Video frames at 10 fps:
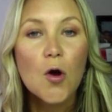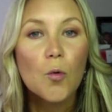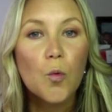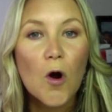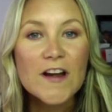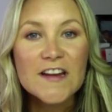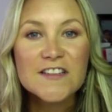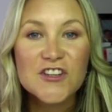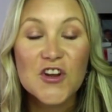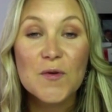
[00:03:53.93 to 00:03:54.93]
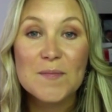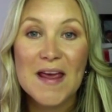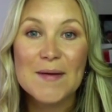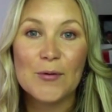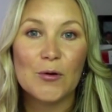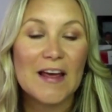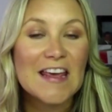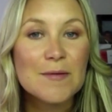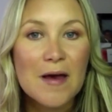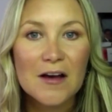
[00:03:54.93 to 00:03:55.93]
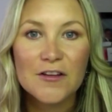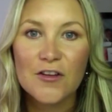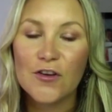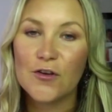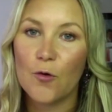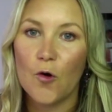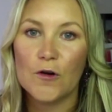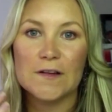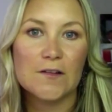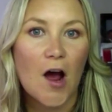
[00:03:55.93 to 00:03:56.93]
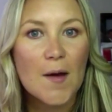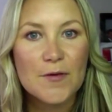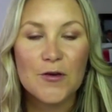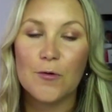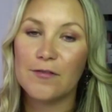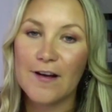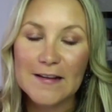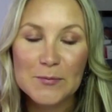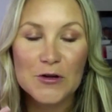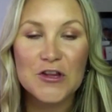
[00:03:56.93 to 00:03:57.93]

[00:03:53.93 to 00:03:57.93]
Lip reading: What do you do when people email you or Skype you or Facebook